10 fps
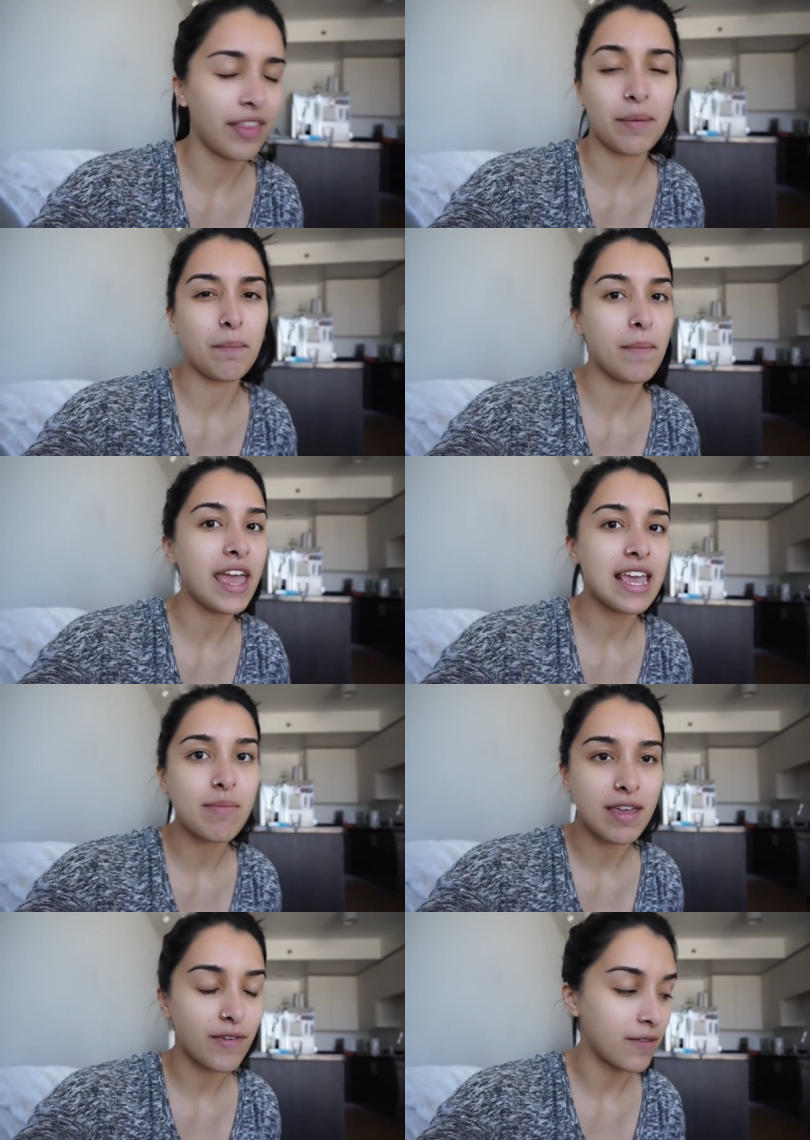And then
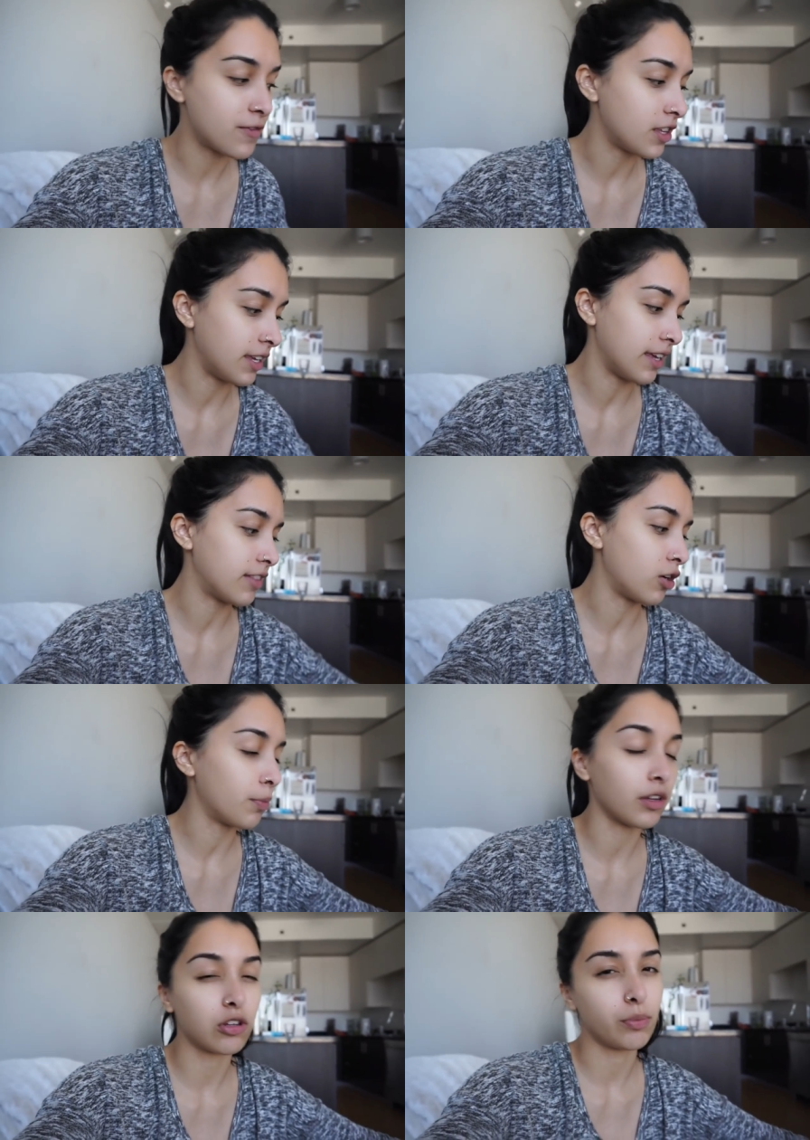maybe if I'm feeling it, then I'll
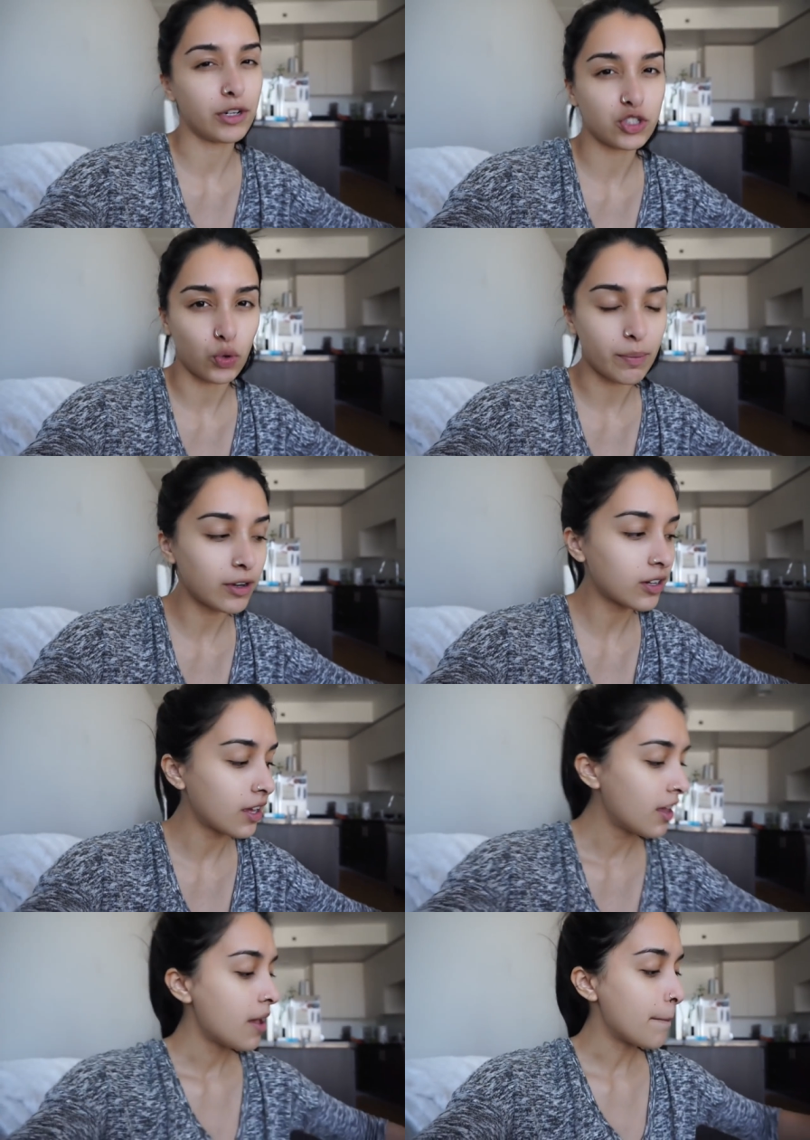put a little bit of soy milk.
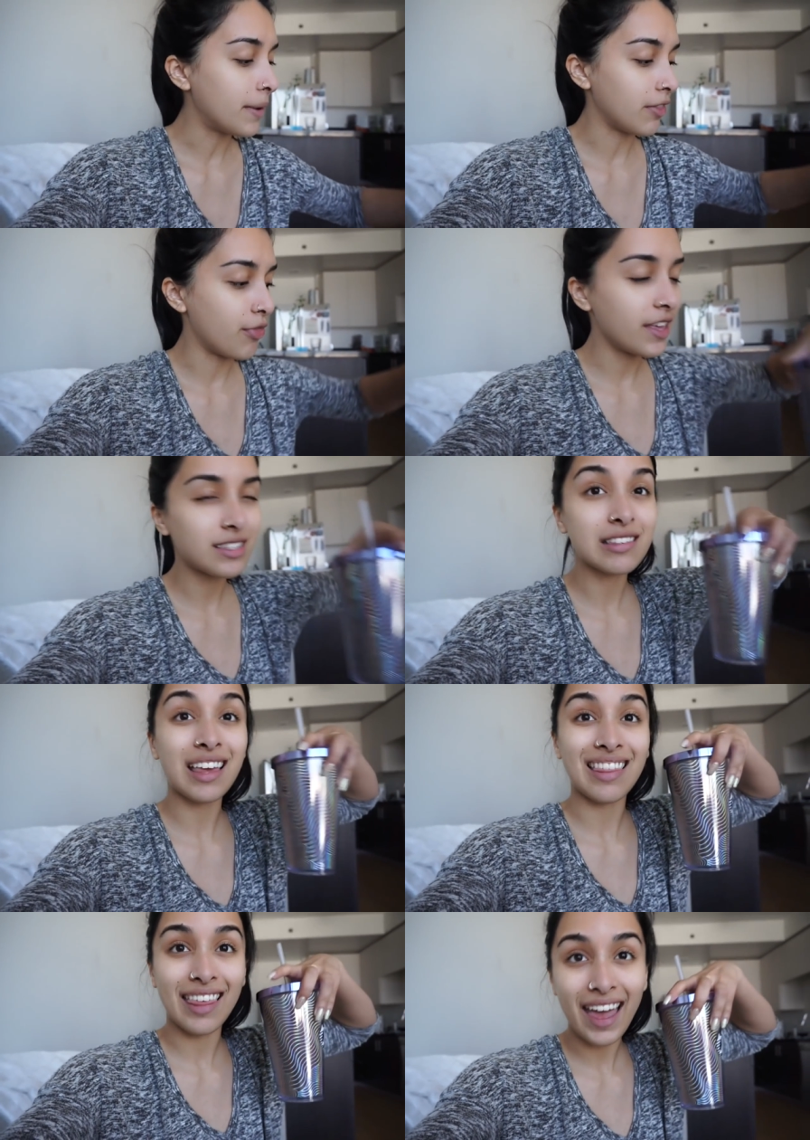But this is
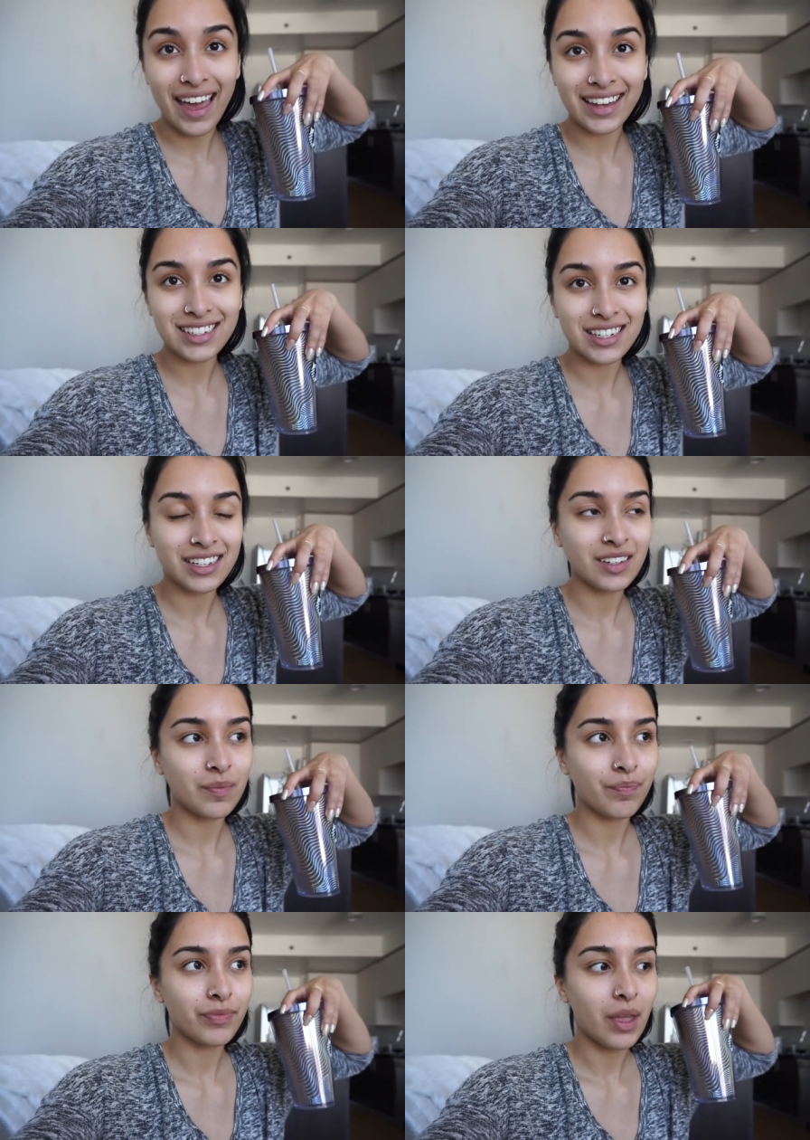like that,
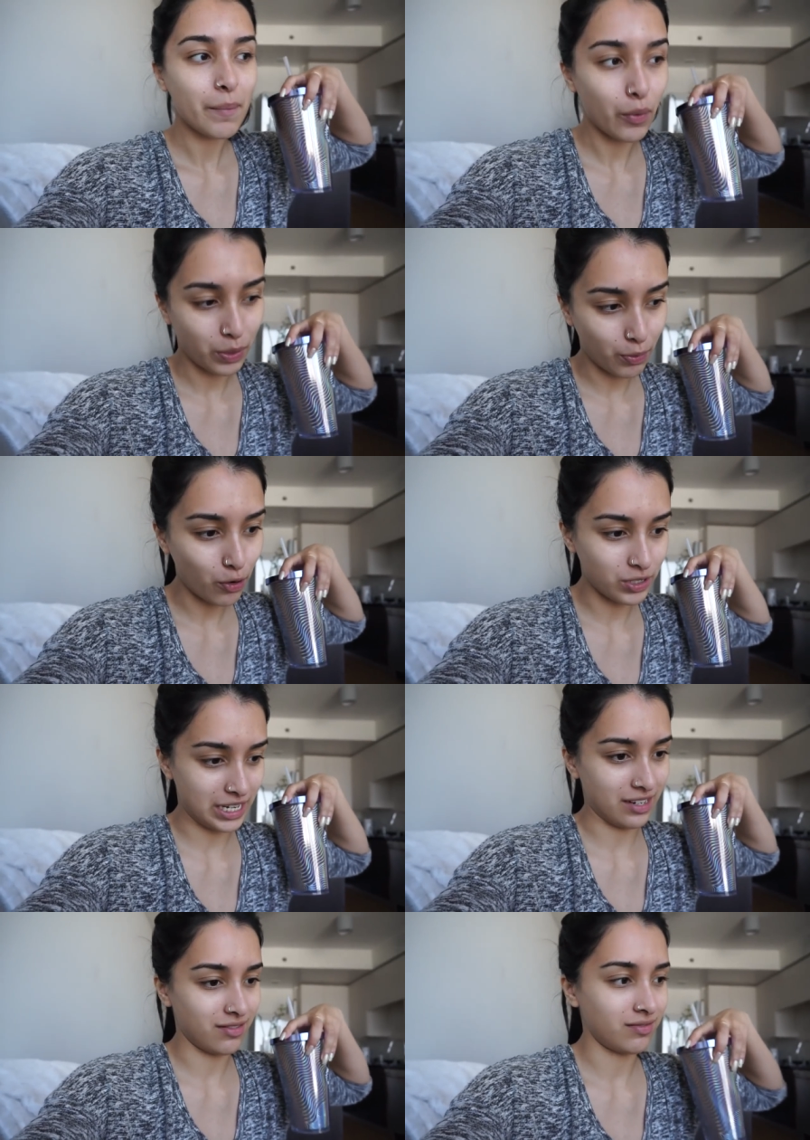but with protein.